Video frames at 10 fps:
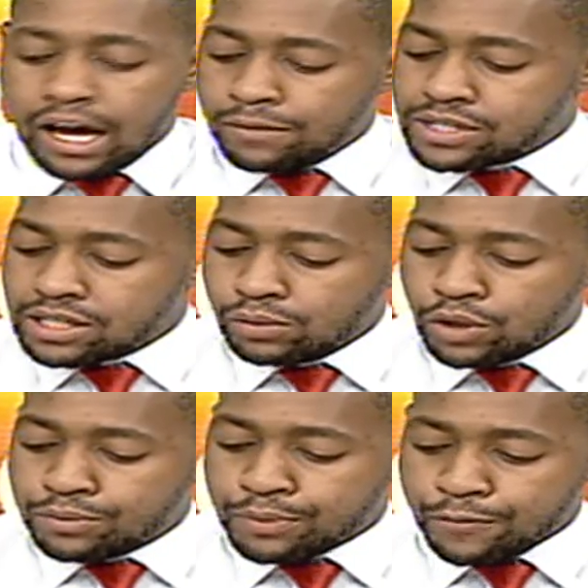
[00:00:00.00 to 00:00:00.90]
I'm still
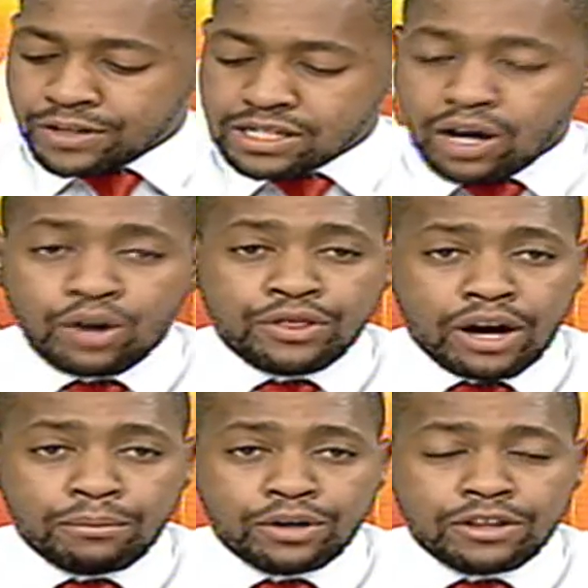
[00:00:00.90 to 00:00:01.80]
with Professor
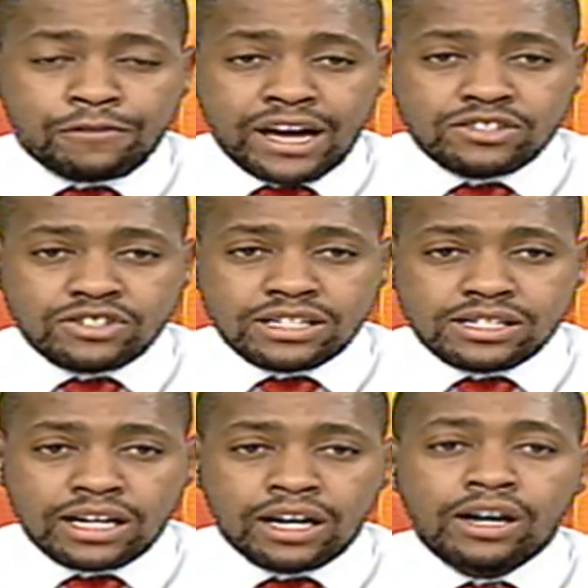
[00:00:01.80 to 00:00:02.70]
Odhiambo, the Vice
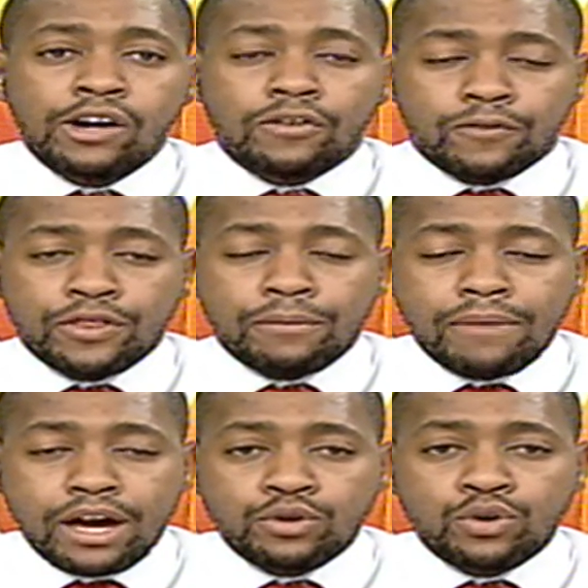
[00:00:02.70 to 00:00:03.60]
Chancellor for the
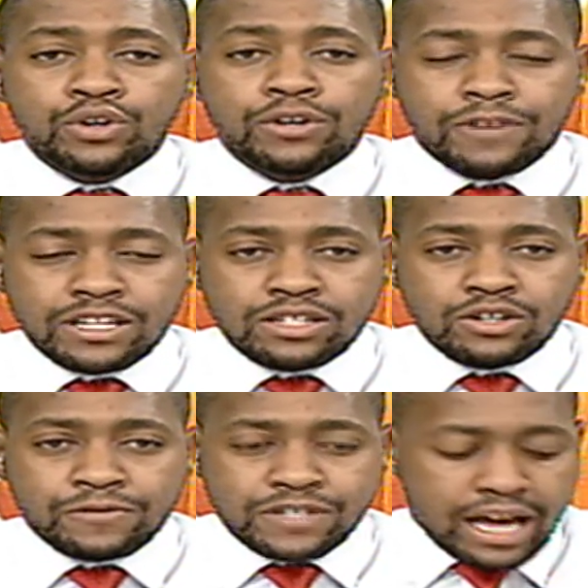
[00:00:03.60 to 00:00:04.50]
Meru
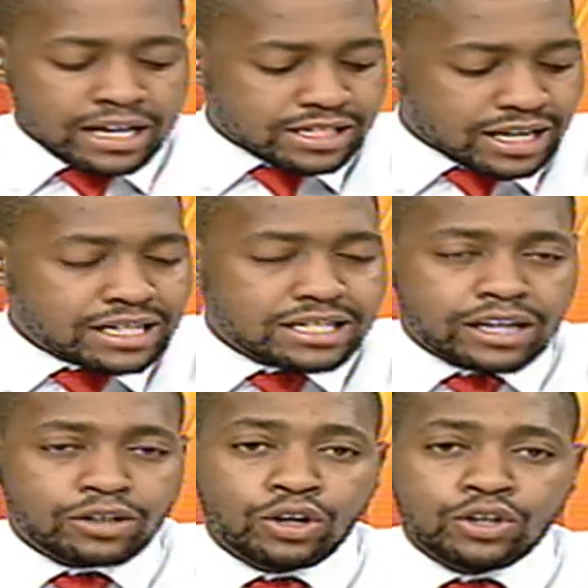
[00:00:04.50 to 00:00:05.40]
University of Science and
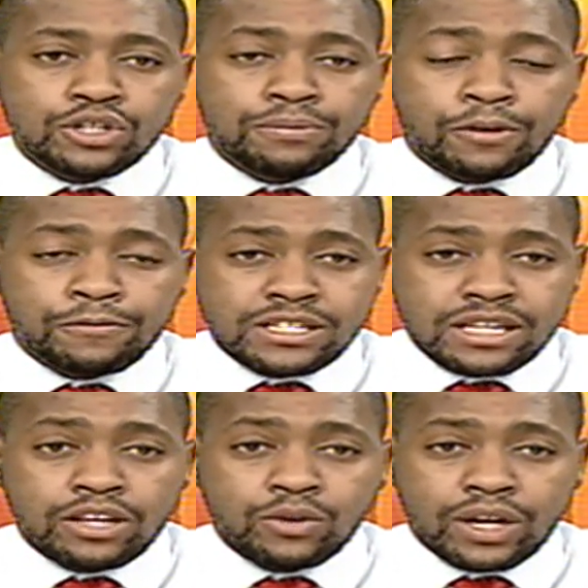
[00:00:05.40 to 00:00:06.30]
Technology.
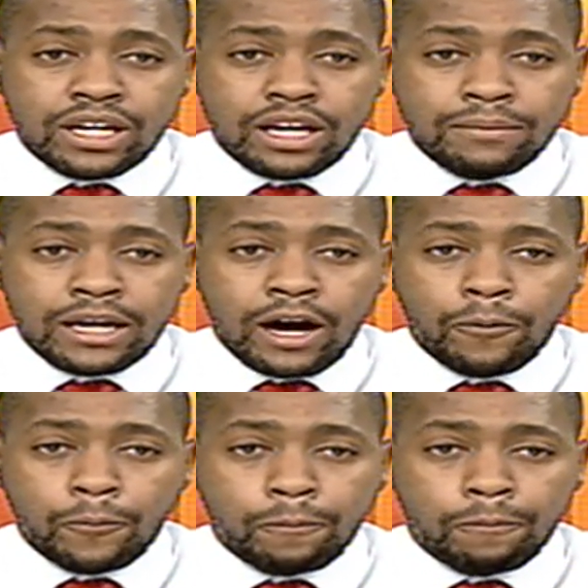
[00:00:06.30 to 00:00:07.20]
Professor, you can hear me now?